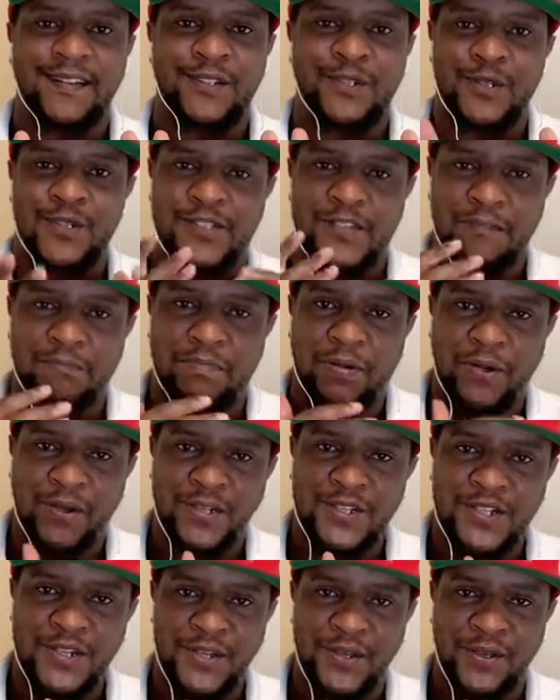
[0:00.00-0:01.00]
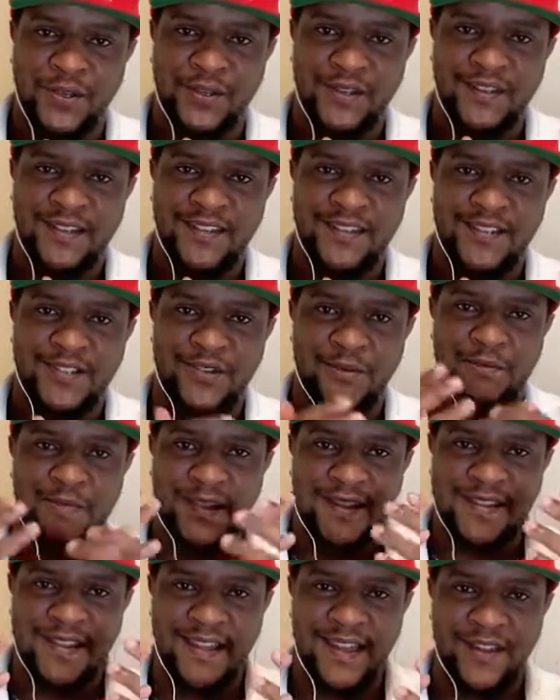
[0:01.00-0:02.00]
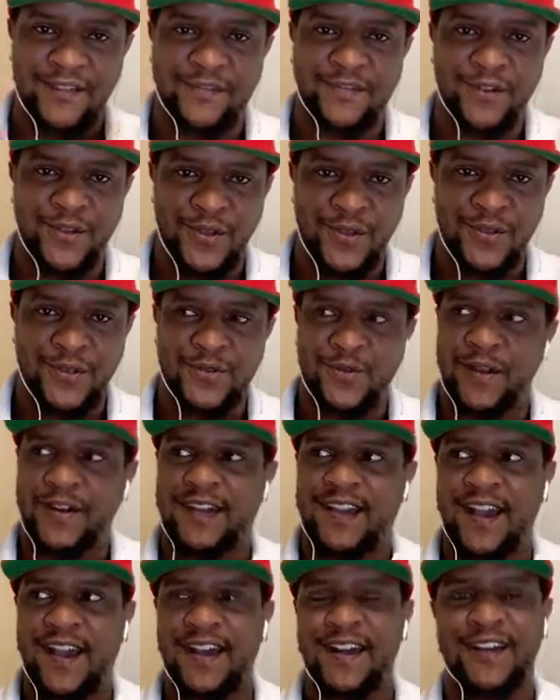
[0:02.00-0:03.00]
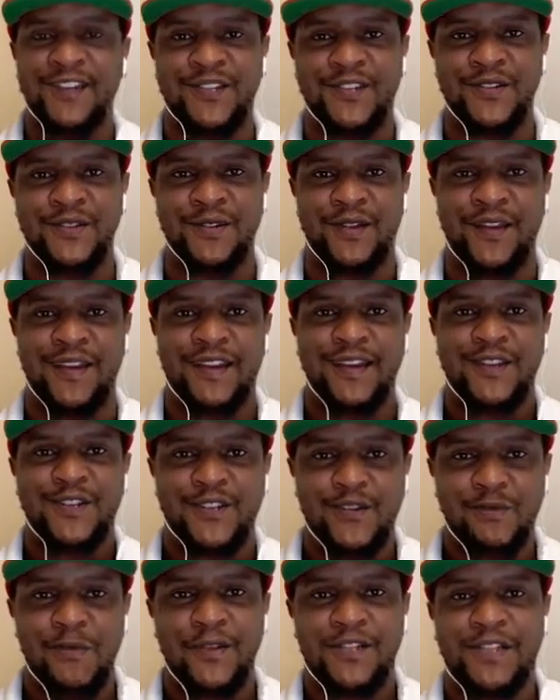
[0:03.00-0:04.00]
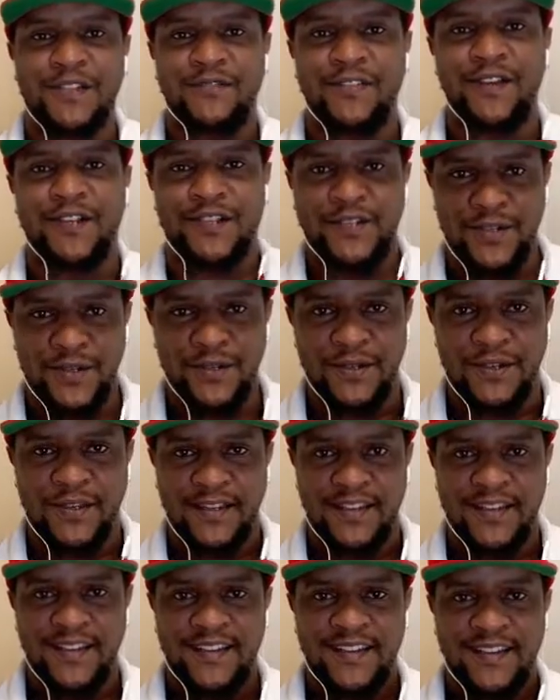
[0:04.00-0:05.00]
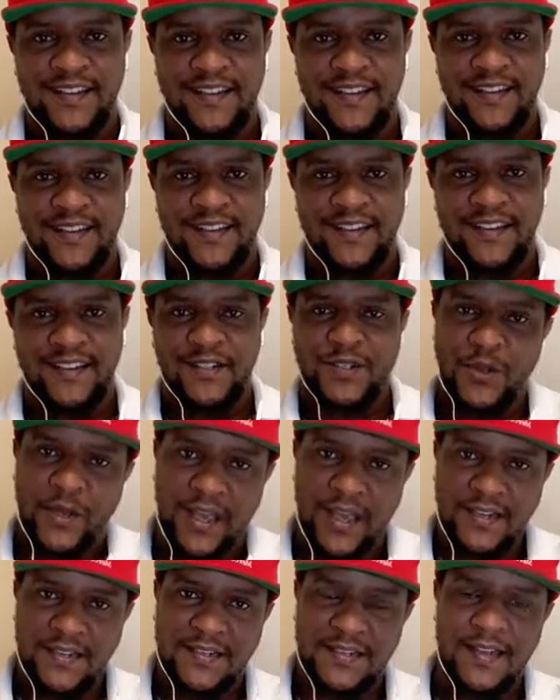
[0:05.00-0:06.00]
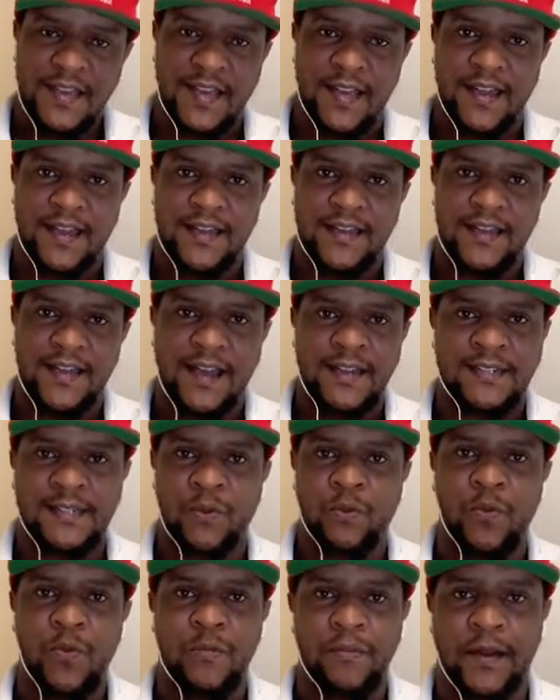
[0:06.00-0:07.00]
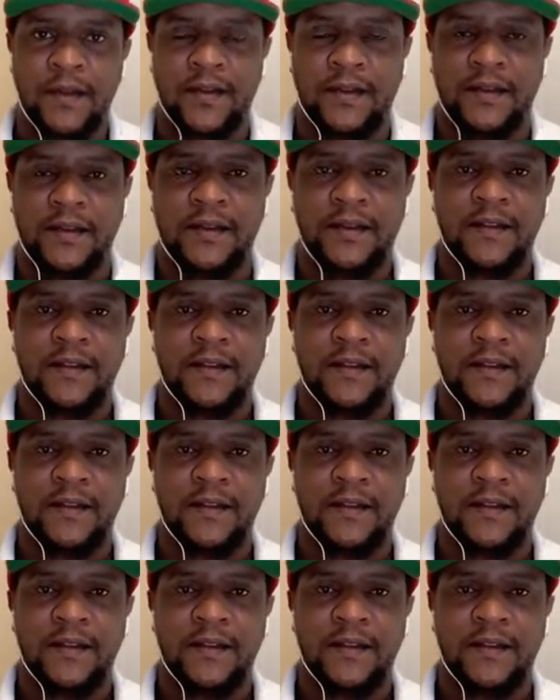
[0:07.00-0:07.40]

to support you, to be there for you, to encourage you, to motivate you to get there as a woman,